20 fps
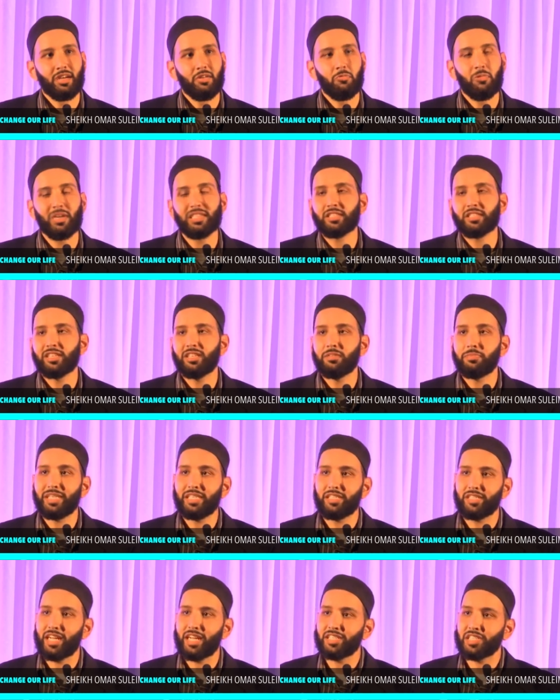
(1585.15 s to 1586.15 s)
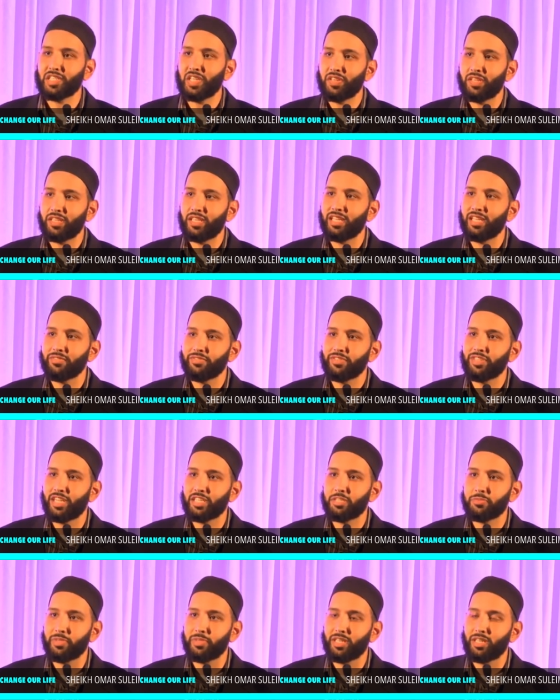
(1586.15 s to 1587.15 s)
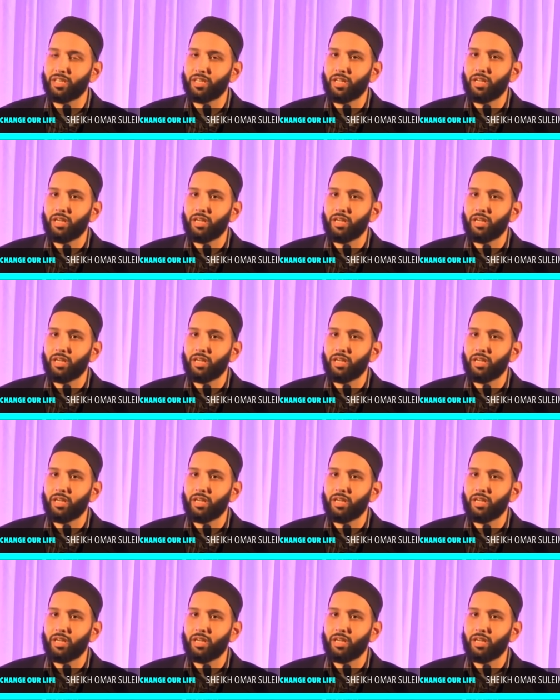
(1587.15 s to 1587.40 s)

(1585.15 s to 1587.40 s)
What's going to be judged on the day of judgment?